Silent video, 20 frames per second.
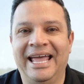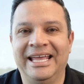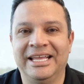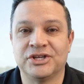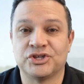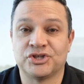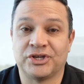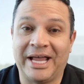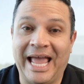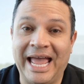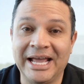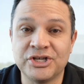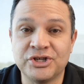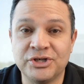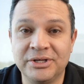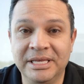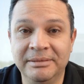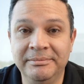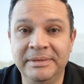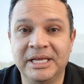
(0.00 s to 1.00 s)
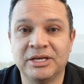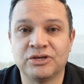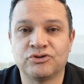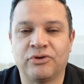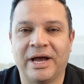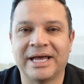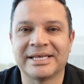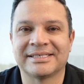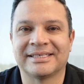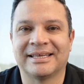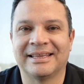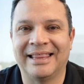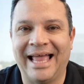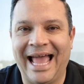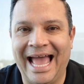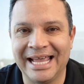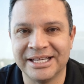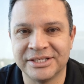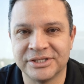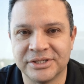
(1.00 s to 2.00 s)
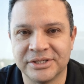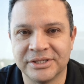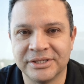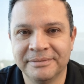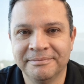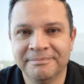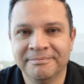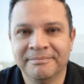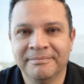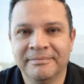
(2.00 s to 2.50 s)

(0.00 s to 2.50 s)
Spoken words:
and it should actually be addressed last.